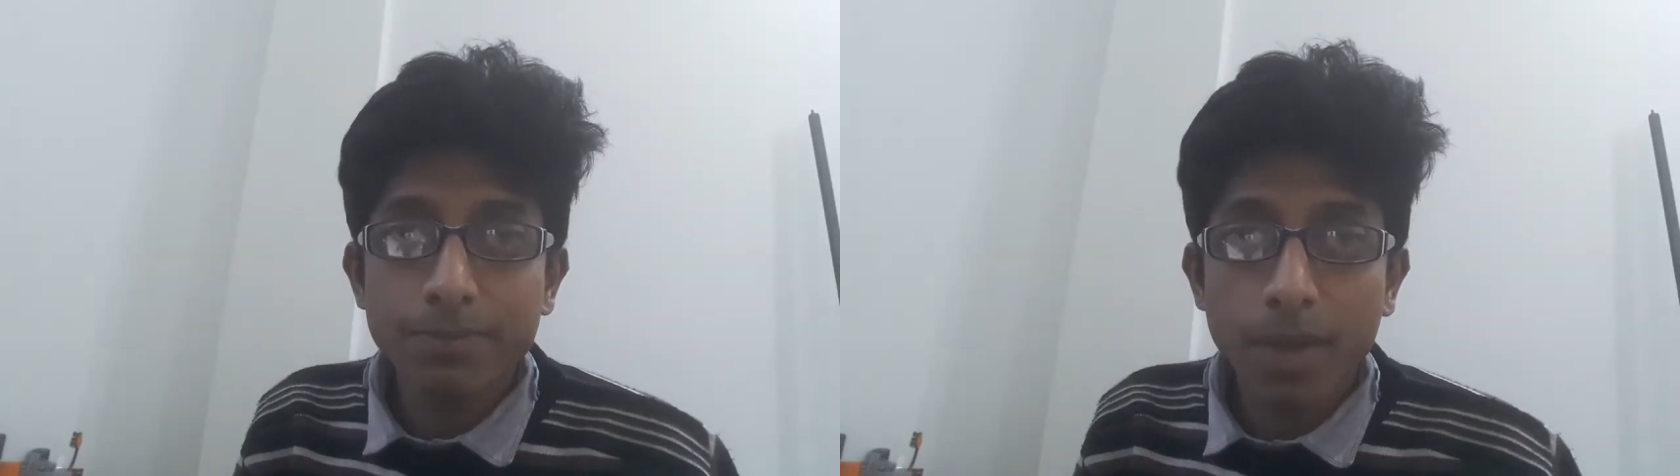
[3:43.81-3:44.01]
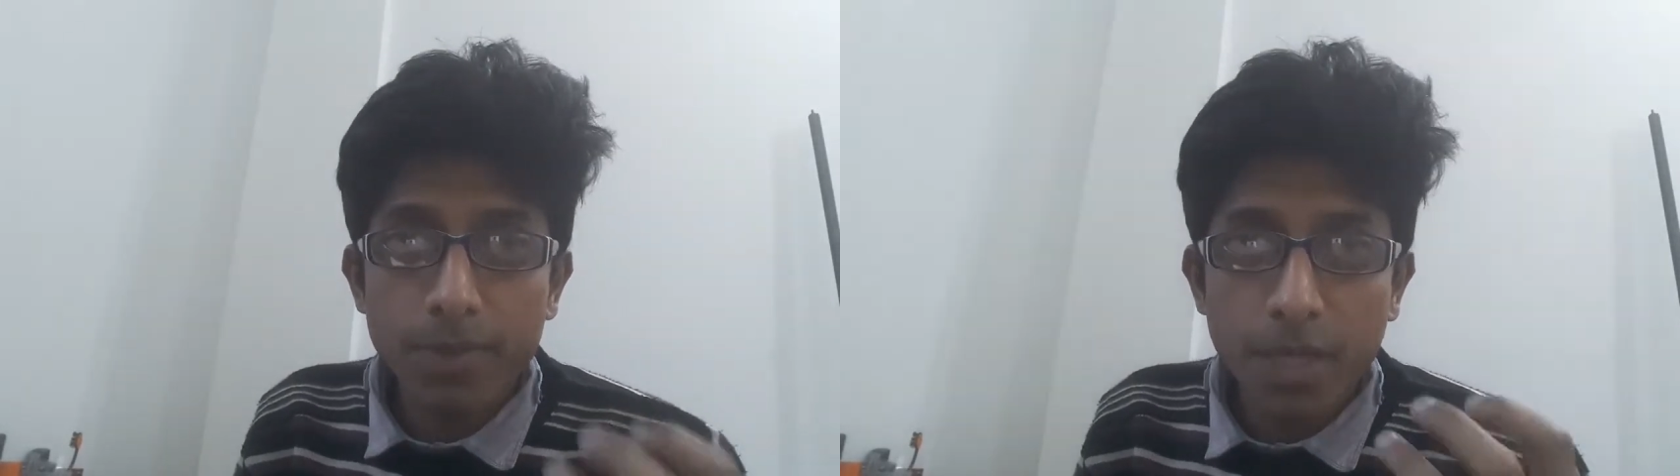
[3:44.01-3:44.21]

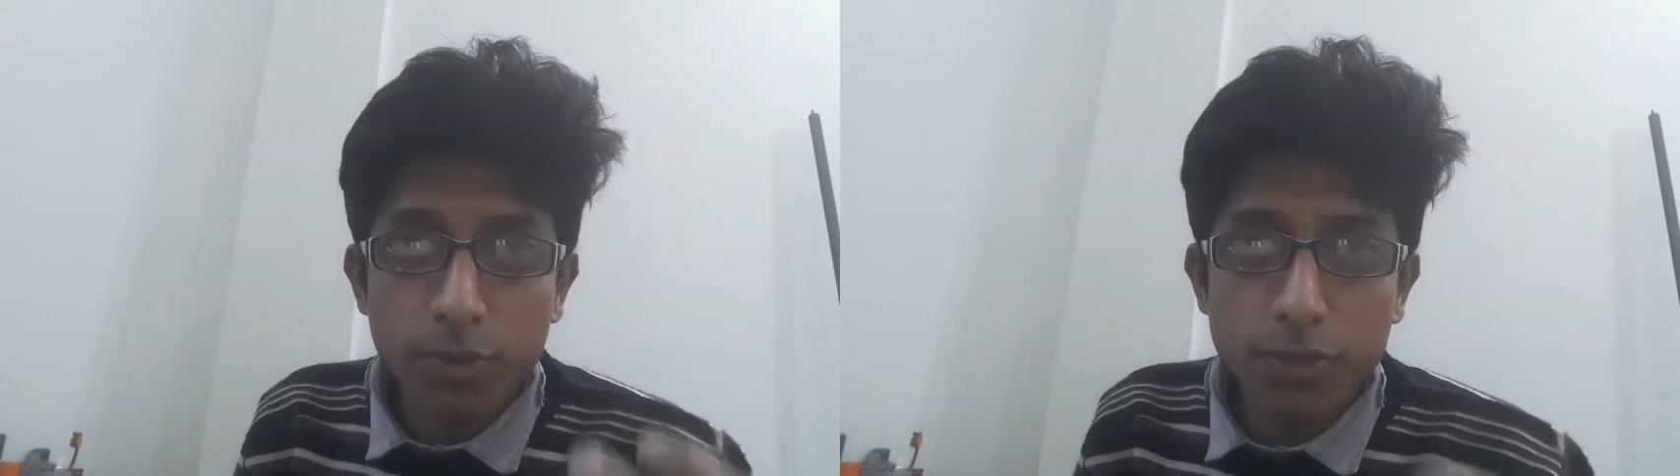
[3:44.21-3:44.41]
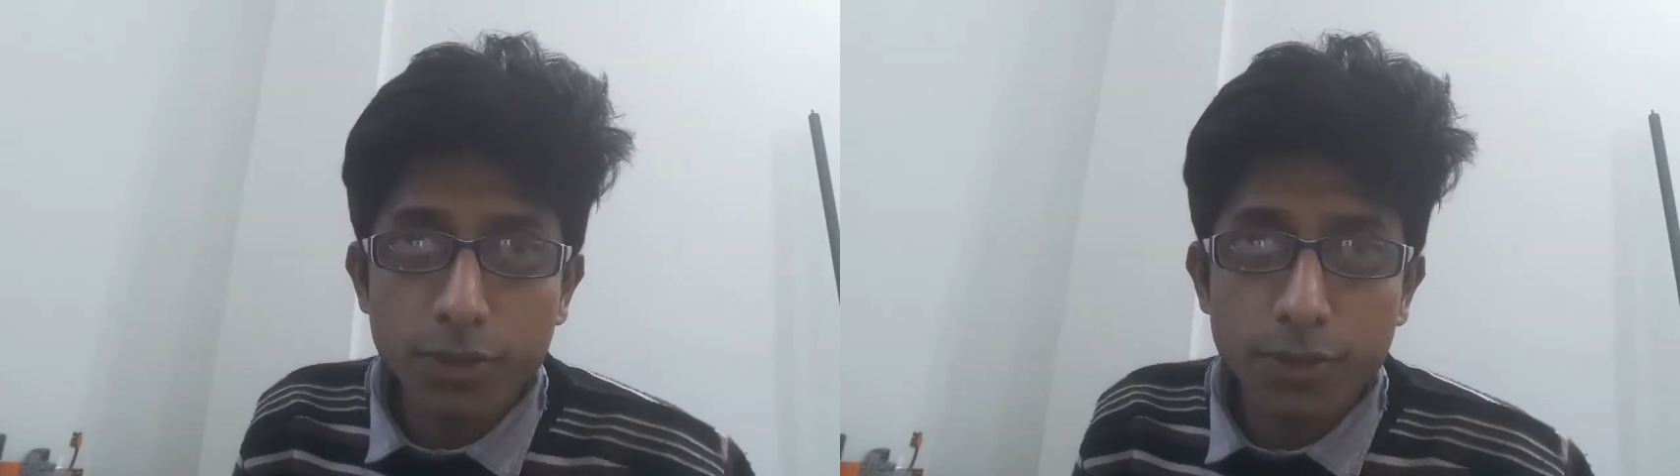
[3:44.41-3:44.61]
public
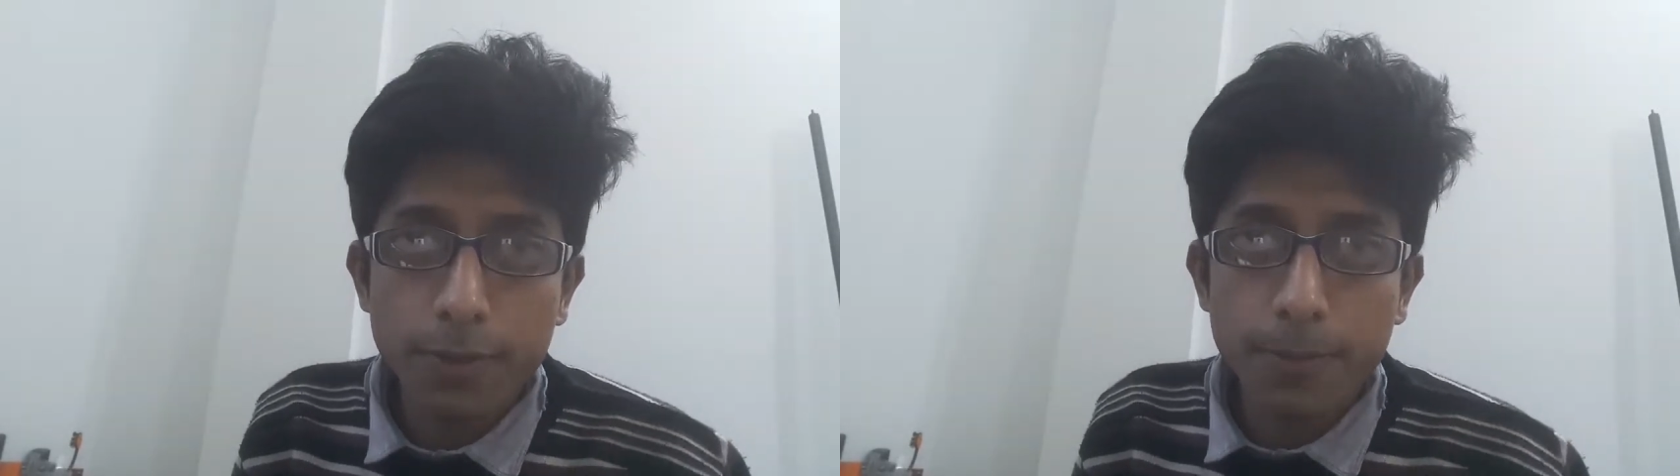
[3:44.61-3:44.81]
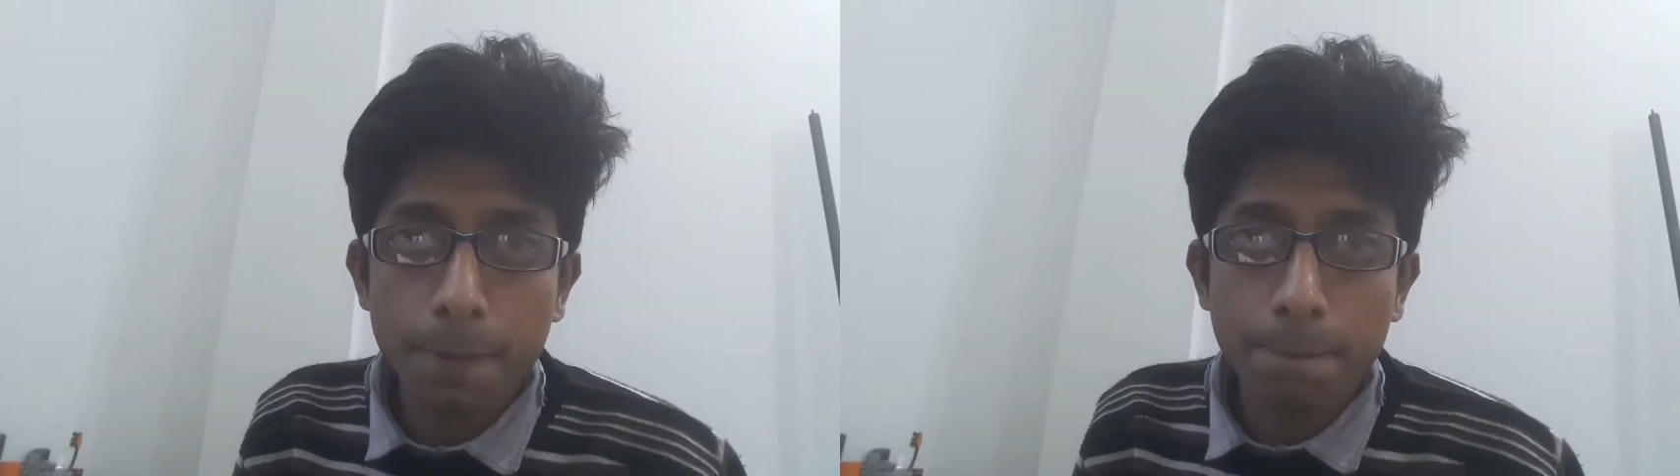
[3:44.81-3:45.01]

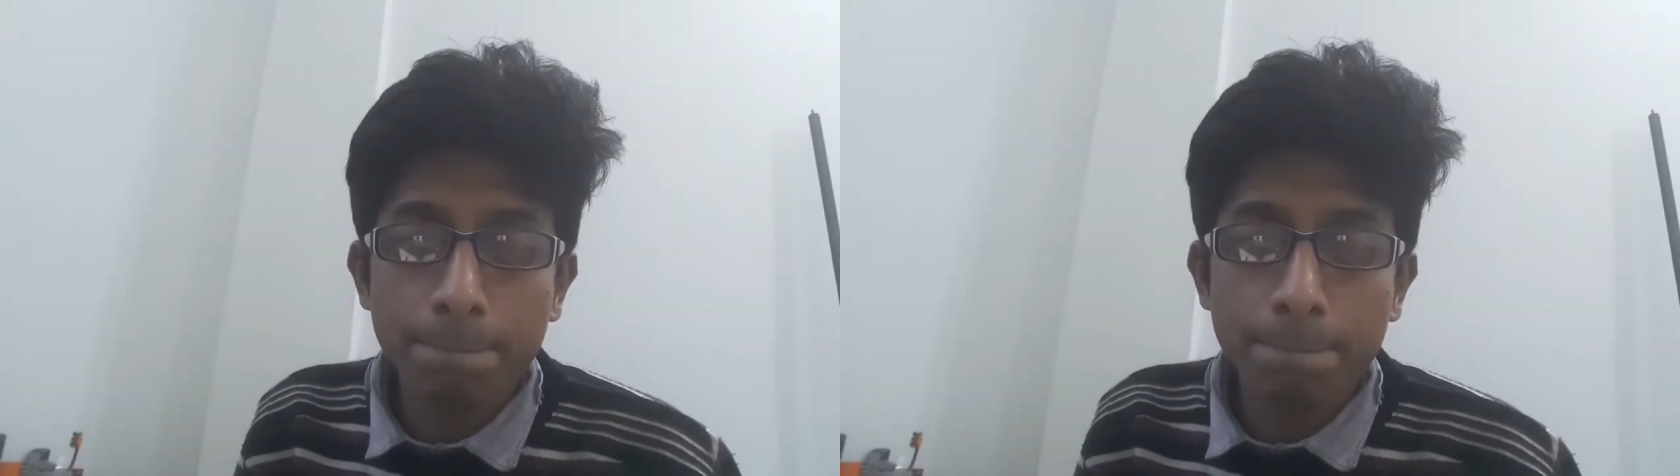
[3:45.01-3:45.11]
prosecutor.